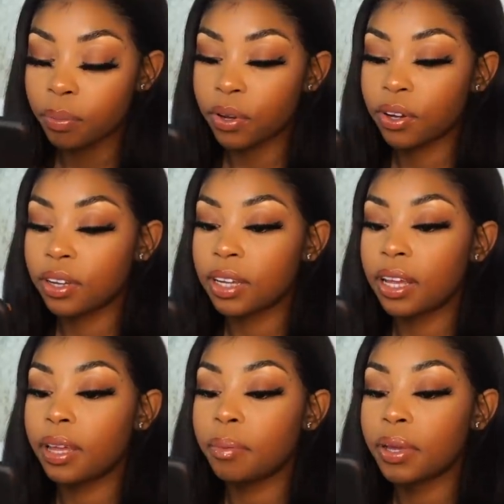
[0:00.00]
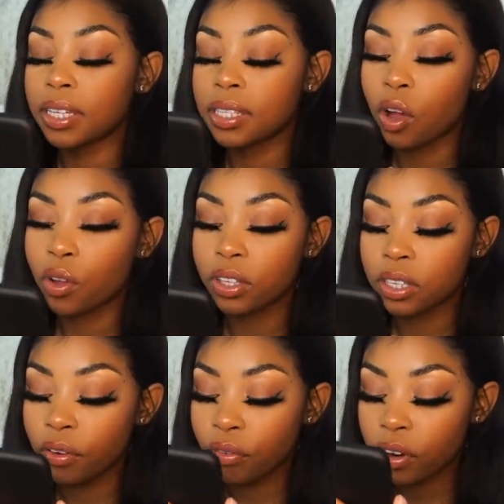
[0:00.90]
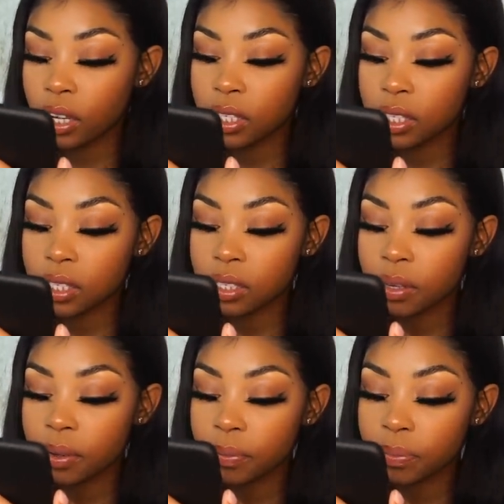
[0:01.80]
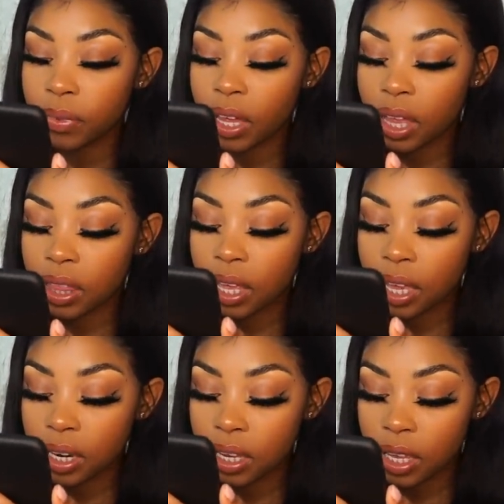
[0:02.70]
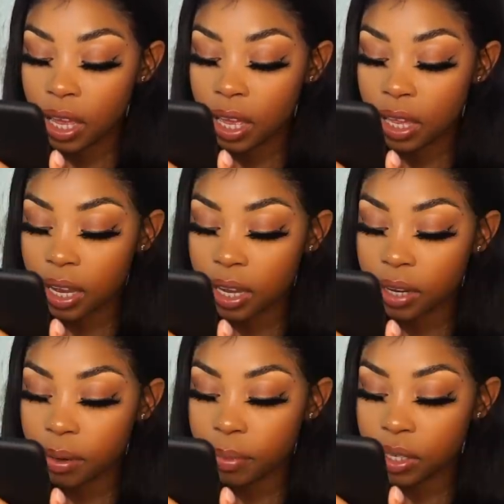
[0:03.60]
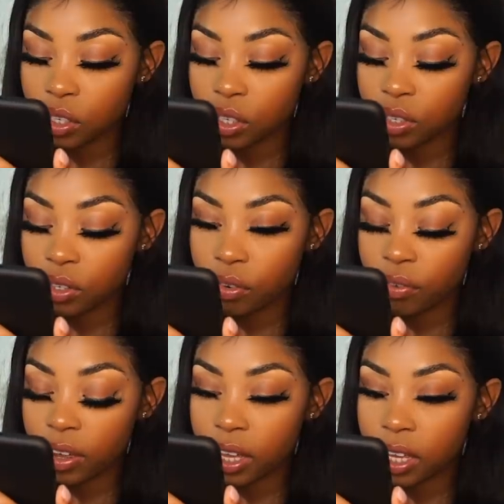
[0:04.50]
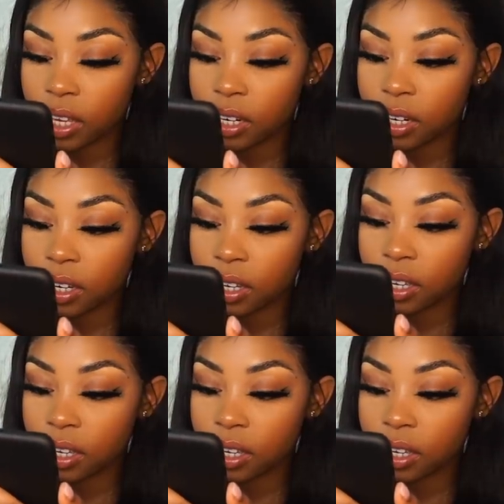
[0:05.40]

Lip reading: but it makes all the difference. And then, yeah, like, my toes look fine.